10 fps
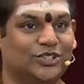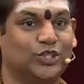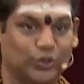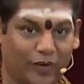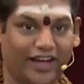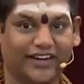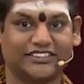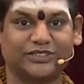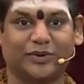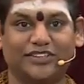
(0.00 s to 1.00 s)
You are
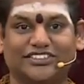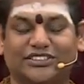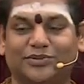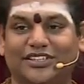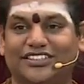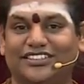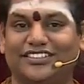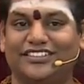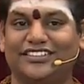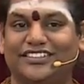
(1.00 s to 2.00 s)
responsible
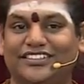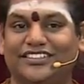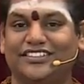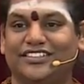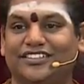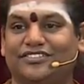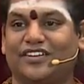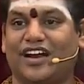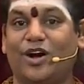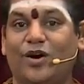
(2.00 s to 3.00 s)

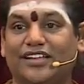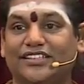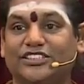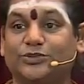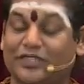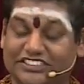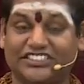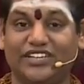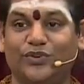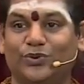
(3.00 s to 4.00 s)
for how others
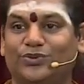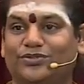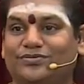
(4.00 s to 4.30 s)
perceive you.